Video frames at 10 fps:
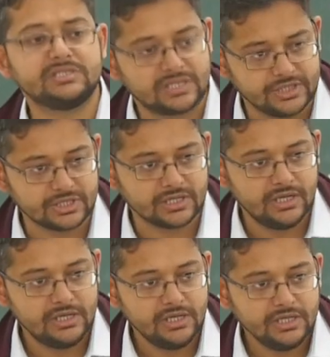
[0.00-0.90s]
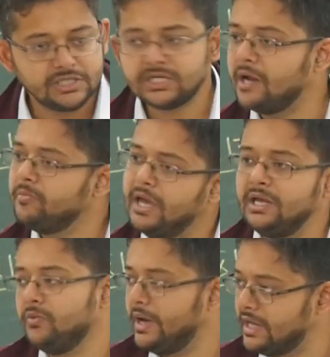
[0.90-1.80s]
discussion. It can be
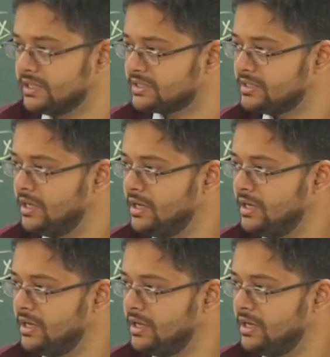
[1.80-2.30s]
anywhere else.